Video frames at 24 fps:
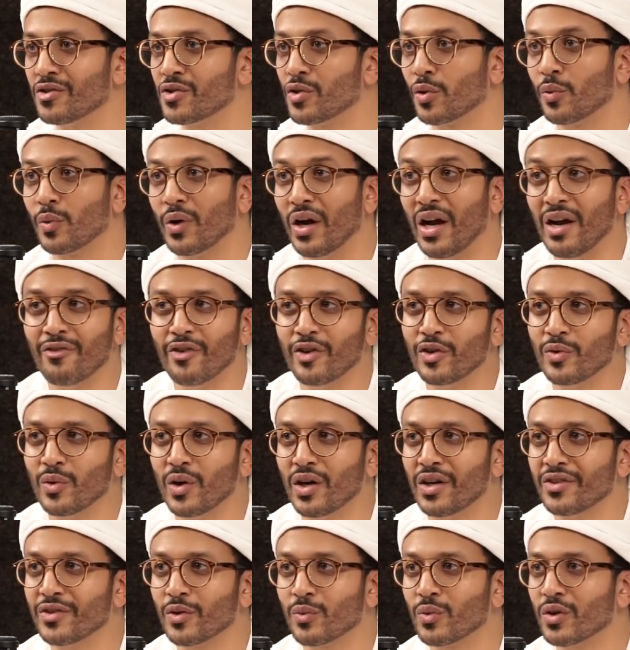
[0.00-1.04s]
So wherever you
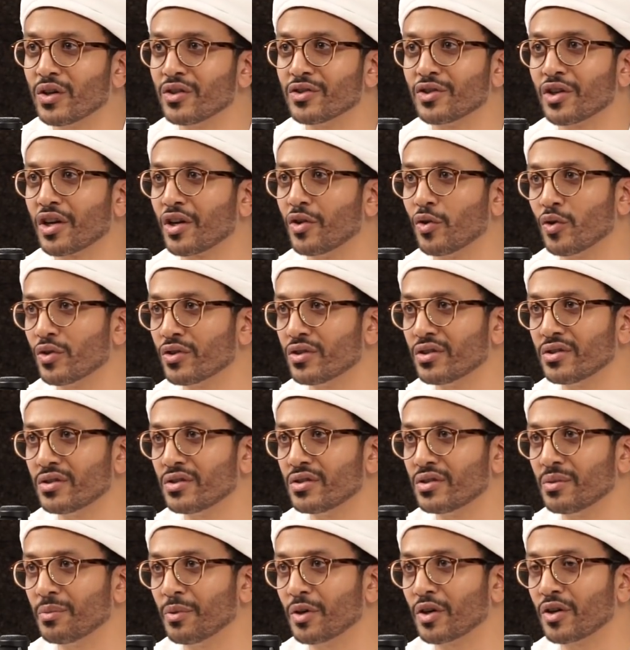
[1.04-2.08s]
are in the world, you can order
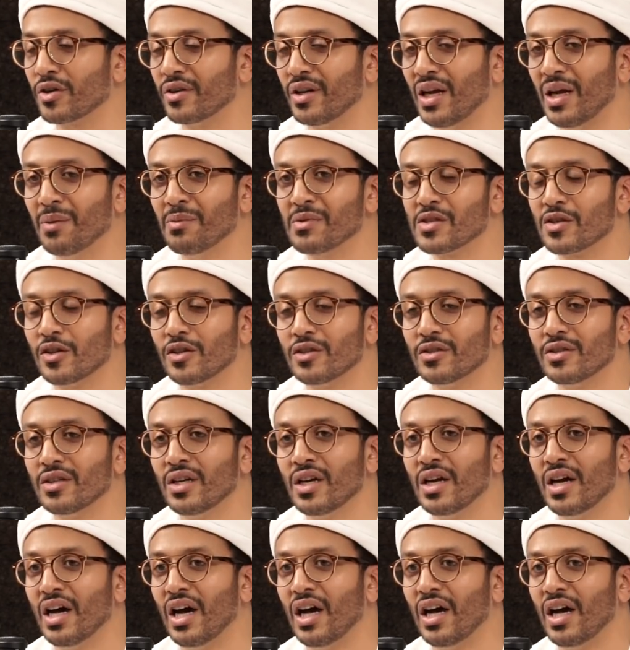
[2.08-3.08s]
the book on Amazon.